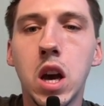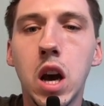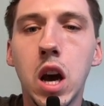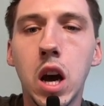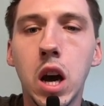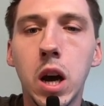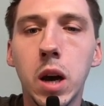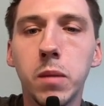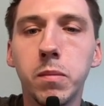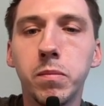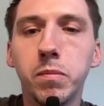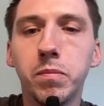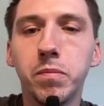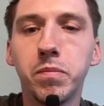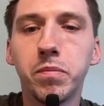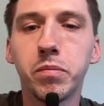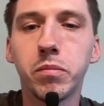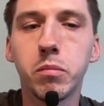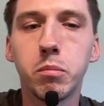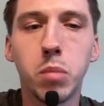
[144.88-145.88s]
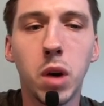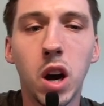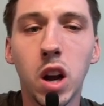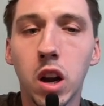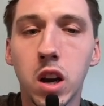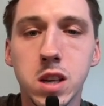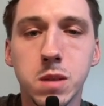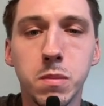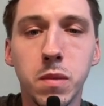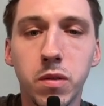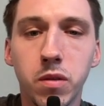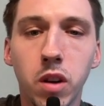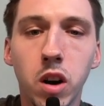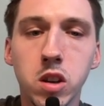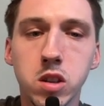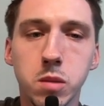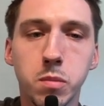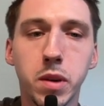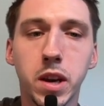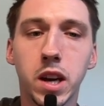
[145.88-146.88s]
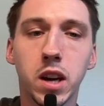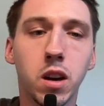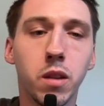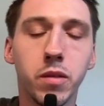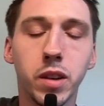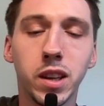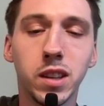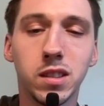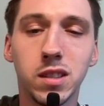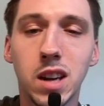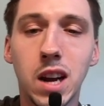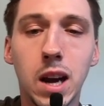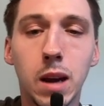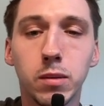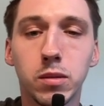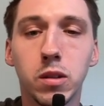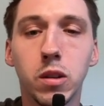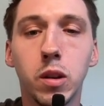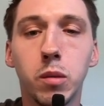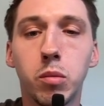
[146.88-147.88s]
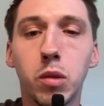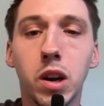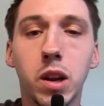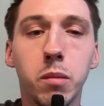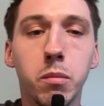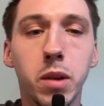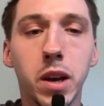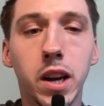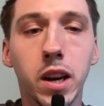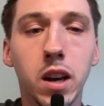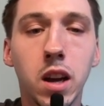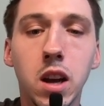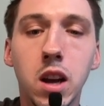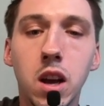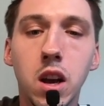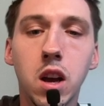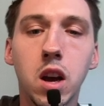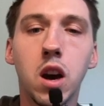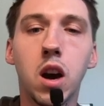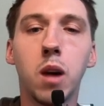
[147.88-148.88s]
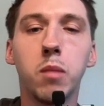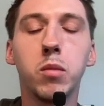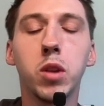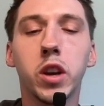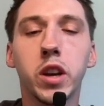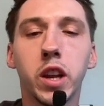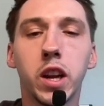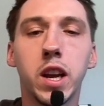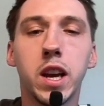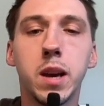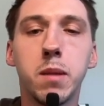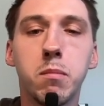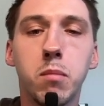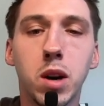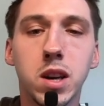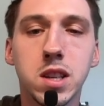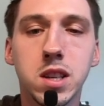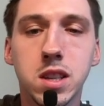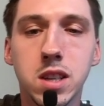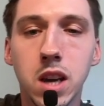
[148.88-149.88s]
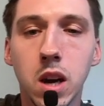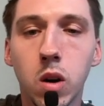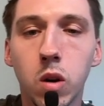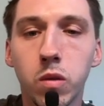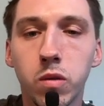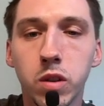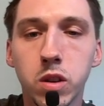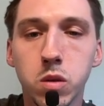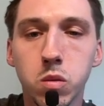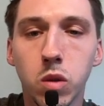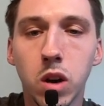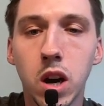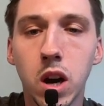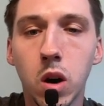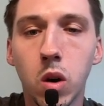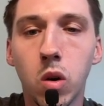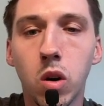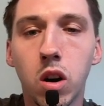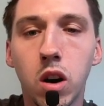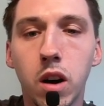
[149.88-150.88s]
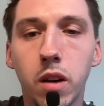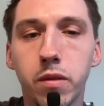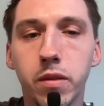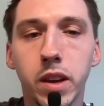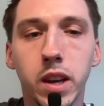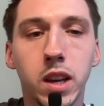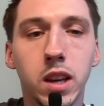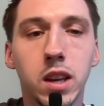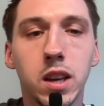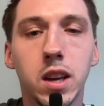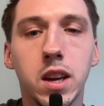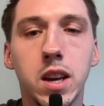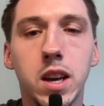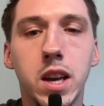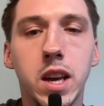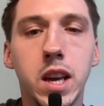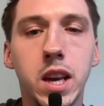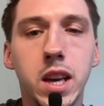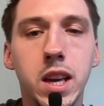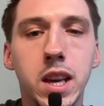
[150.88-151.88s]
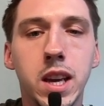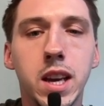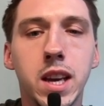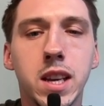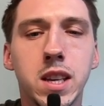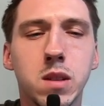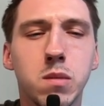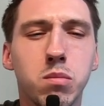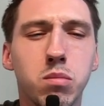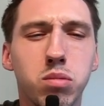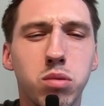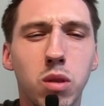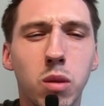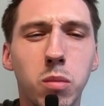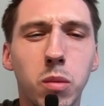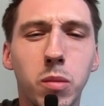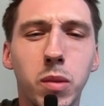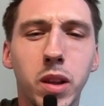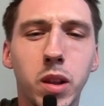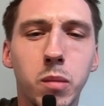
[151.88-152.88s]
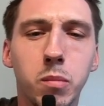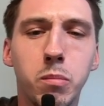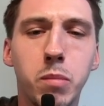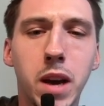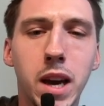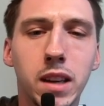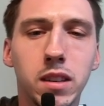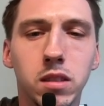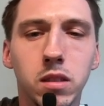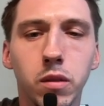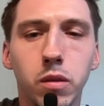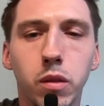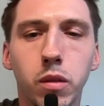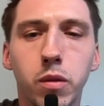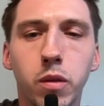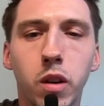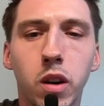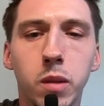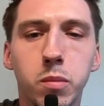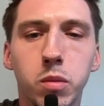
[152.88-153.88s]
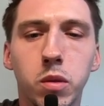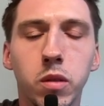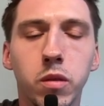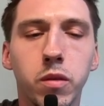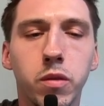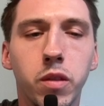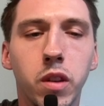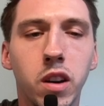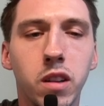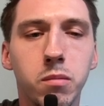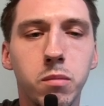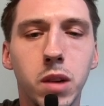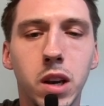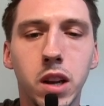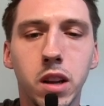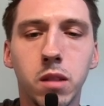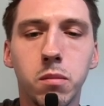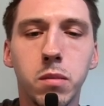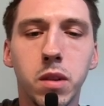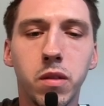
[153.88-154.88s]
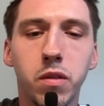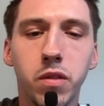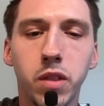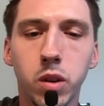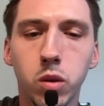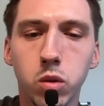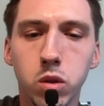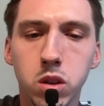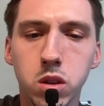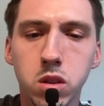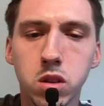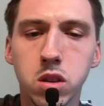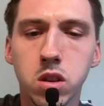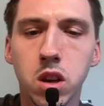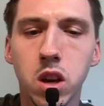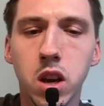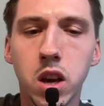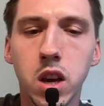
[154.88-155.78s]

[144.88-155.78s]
But I like Smith Rowe as a pick. I think he's an absolutely brilliant pick. I'm looking at him myself as well. I think he is probably the best of the 5.5 million midfielders.